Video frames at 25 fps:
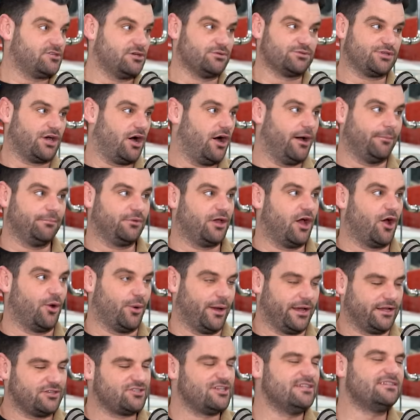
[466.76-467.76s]
she was like, I'm
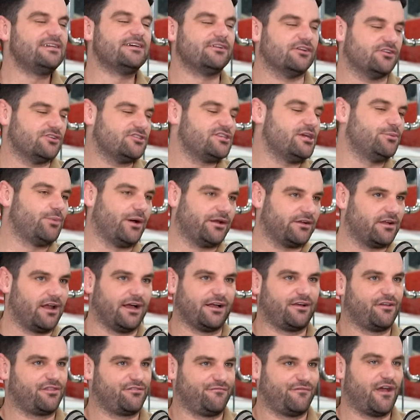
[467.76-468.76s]
going. She went
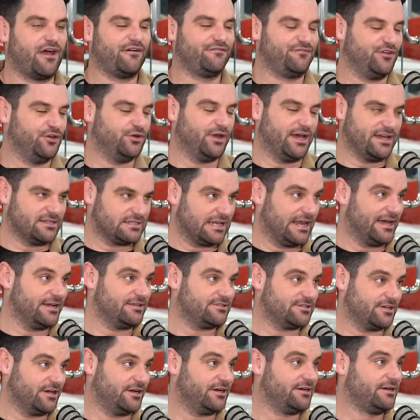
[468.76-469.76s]
like a few days
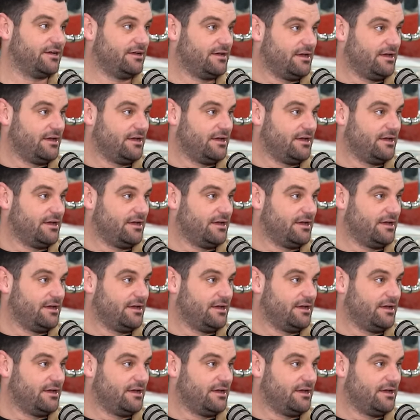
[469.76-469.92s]
later.